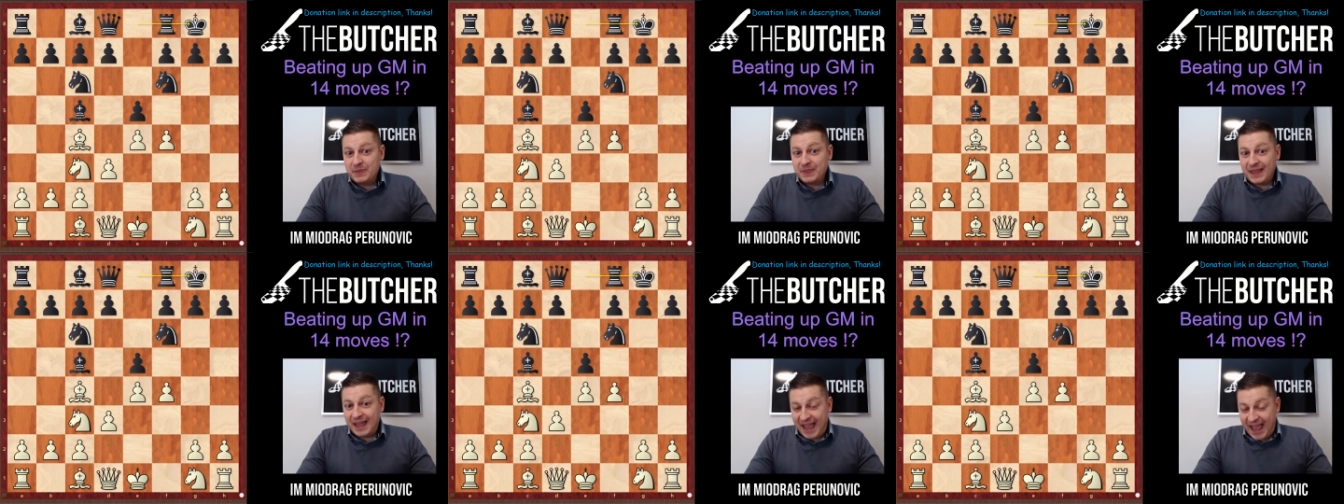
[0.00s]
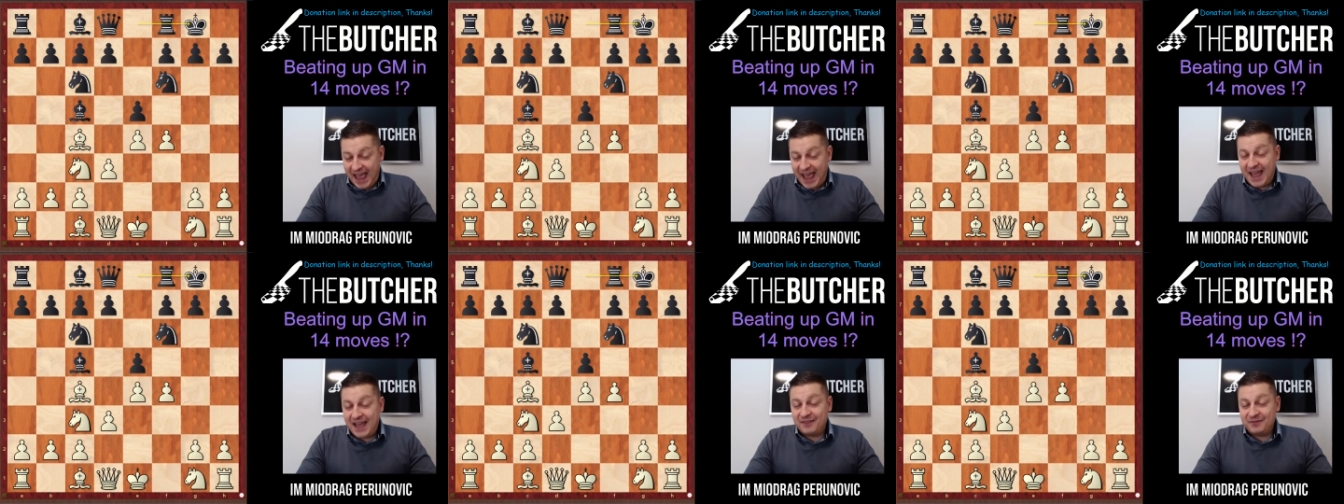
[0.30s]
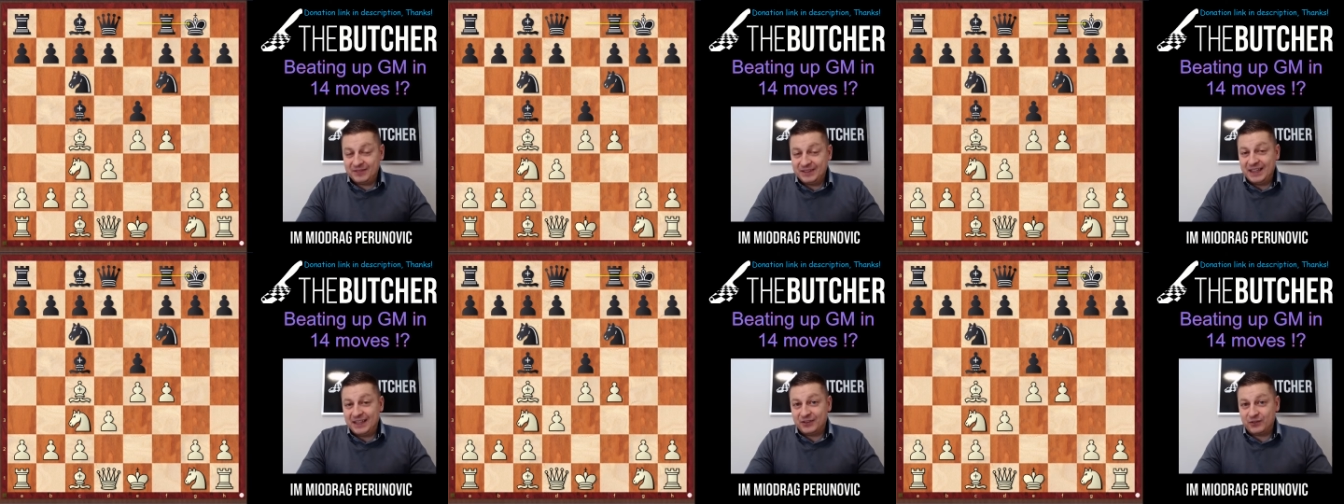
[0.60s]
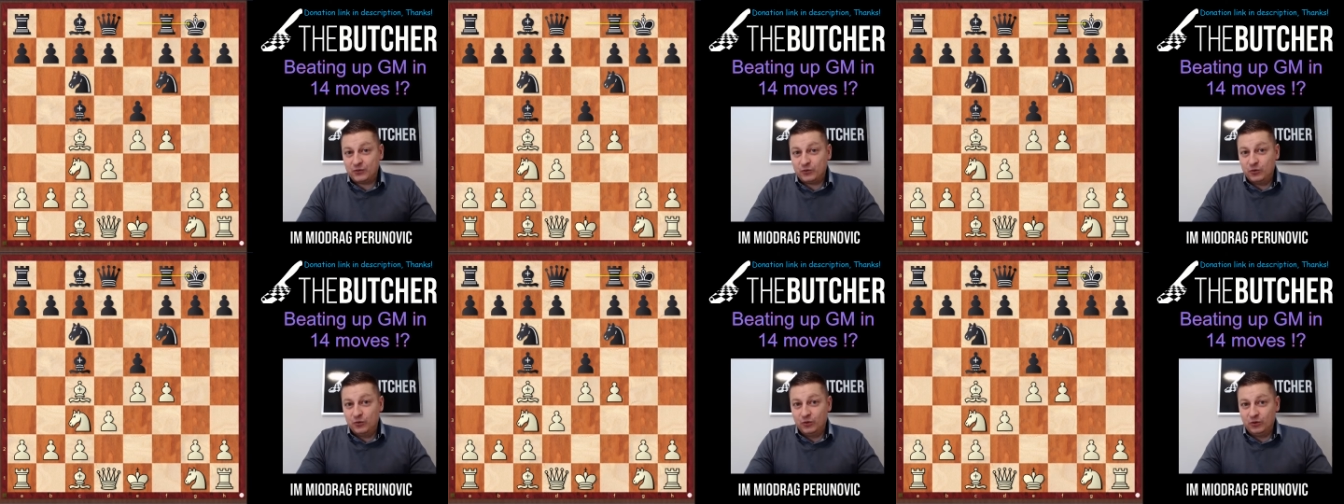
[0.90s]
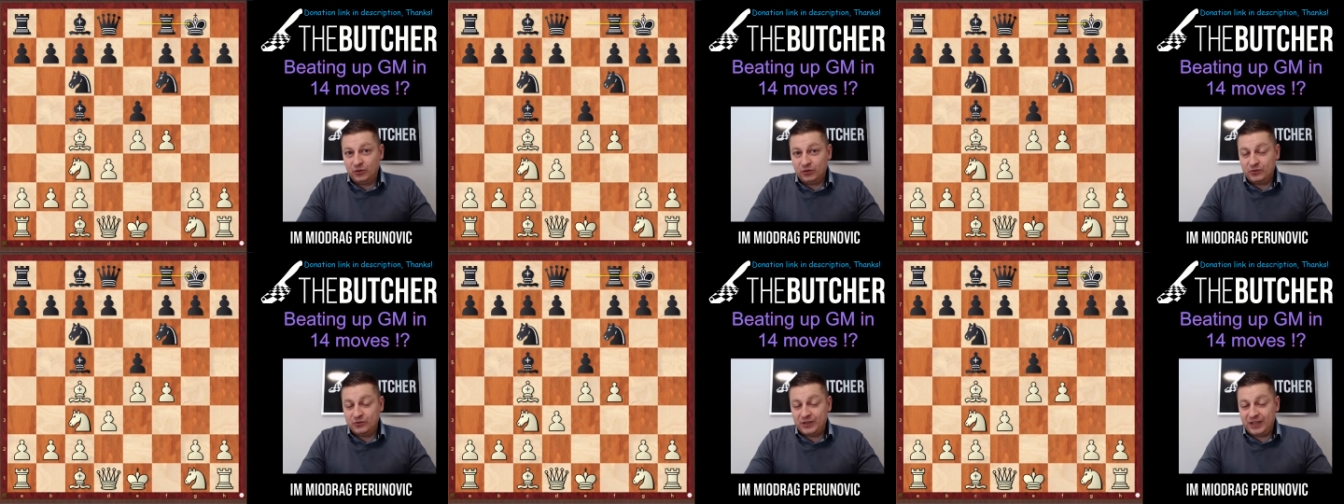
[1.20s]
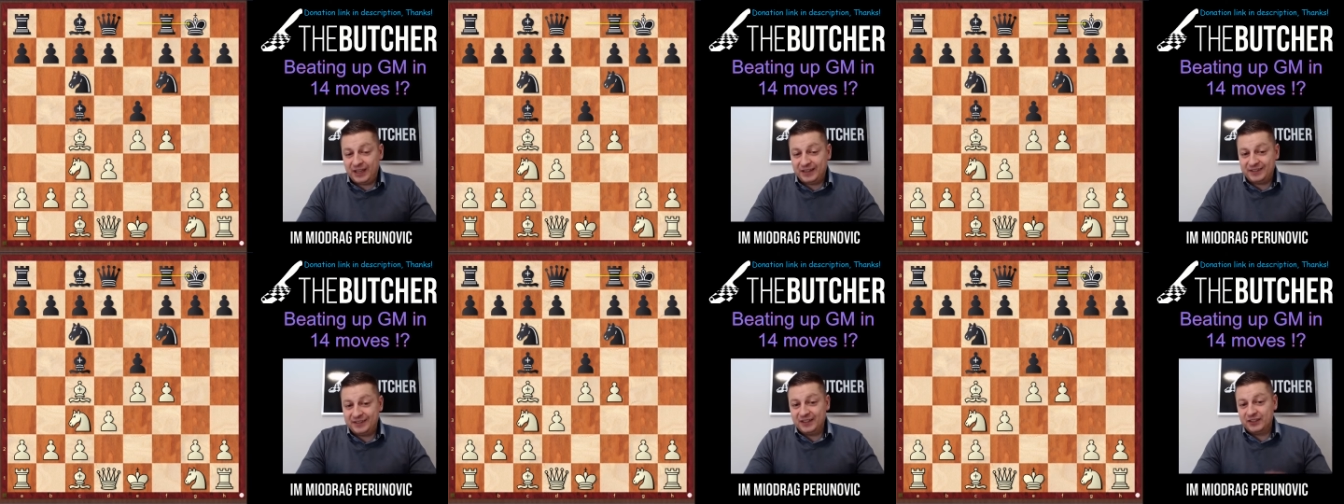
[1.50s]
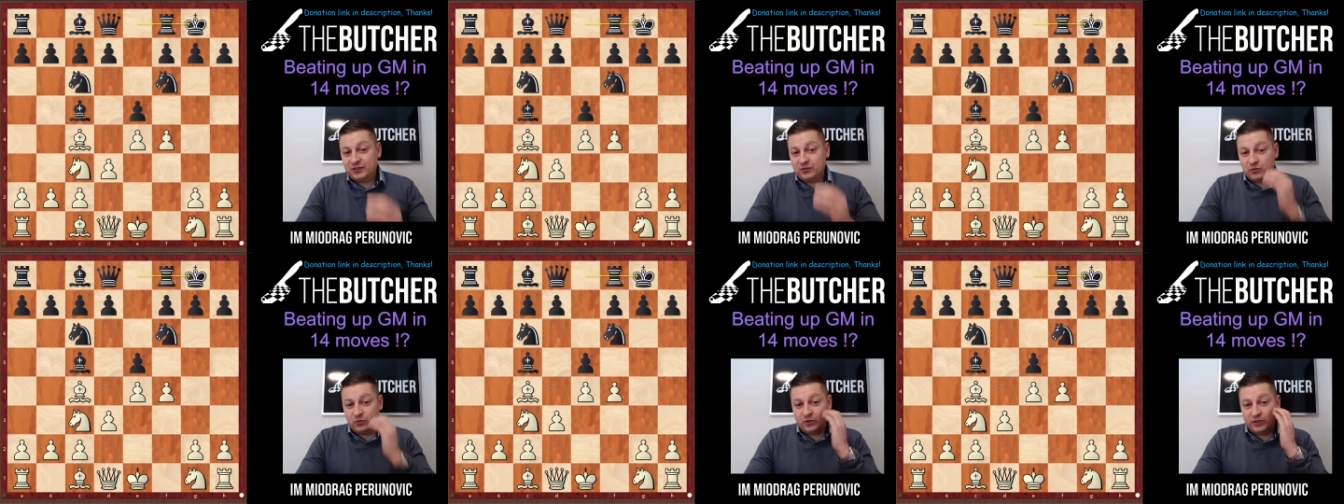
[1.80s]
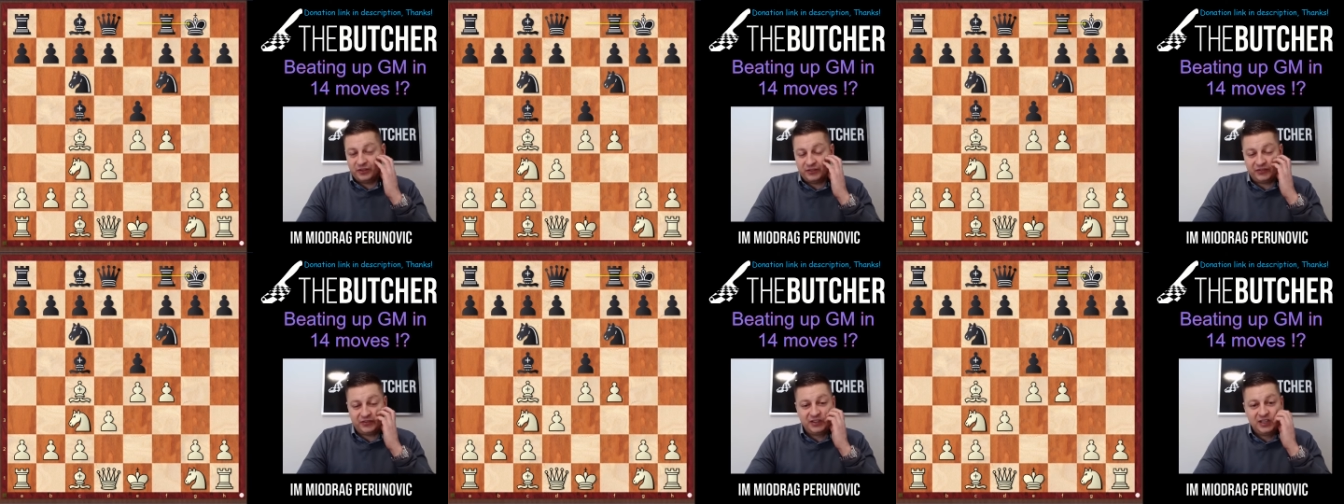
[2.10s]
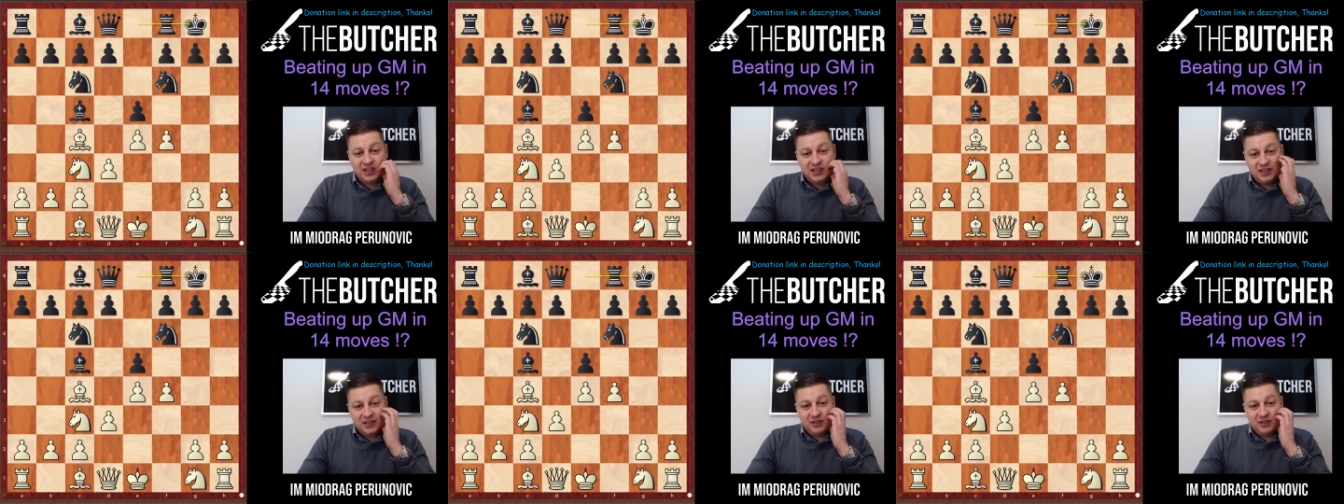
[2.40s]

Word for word: have that who has that course,